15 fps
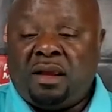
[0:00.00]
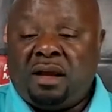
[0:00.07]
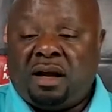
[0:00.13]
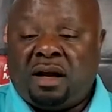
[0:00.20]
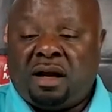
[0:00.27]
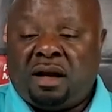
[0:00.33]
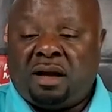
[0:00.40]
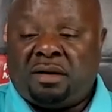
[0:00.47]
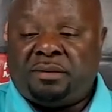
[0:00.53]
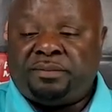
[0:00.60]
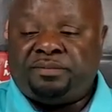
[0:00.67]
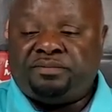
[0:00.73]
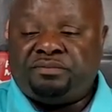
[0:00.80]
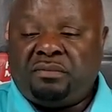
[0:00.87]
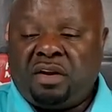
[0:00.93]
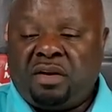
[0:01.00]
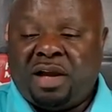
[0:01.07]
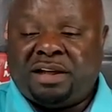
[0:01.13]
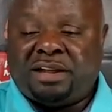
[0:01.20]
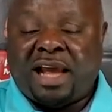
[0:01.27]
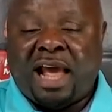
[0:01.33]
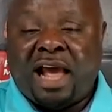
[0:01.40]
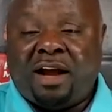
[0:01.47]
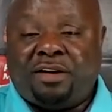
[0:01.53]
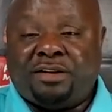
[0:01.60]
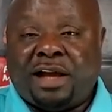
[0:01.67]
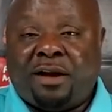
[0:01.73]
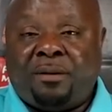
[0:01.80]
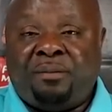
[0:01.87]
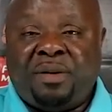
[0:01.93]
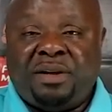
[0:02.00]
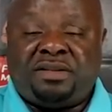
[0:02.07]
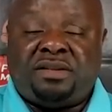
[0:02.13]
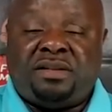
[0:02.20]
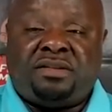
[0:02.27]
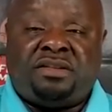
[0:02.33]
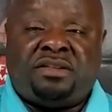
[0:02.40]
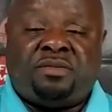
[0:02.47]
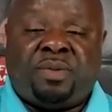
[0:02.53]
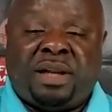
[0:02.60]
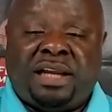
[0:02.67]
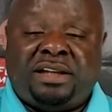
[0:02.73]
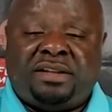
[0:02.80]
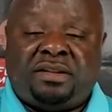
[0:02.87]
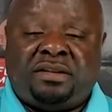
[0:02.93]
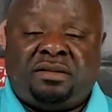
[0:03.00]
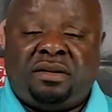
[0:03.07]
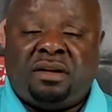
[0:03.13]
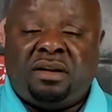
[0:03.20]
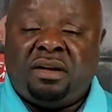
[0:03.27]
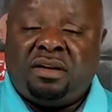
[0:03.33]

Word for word: Um, we have to house our businesses, places.